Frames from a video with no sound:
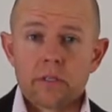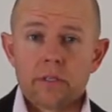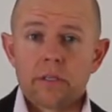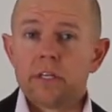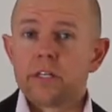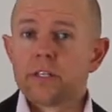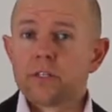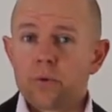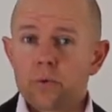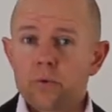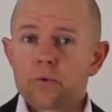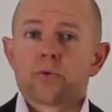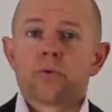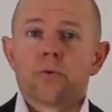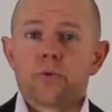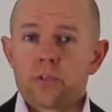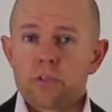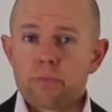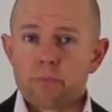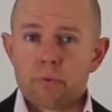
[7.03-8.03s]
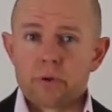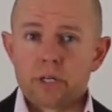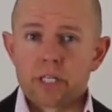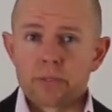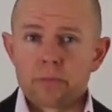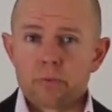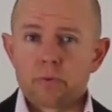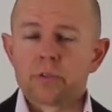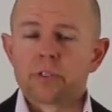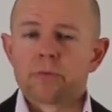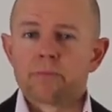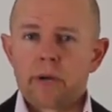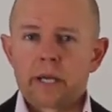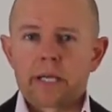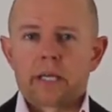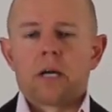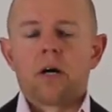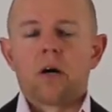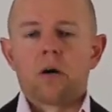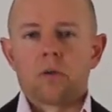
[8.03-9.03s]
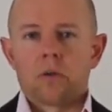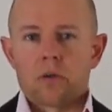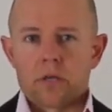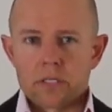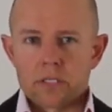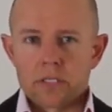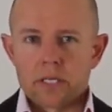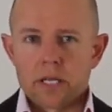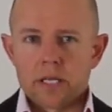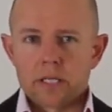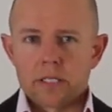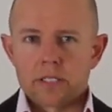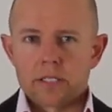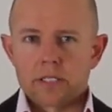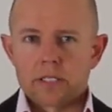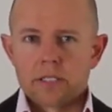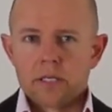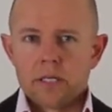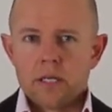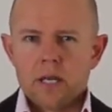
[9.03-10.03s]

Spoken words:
there's all sorts of principles that make a whole lot of sense.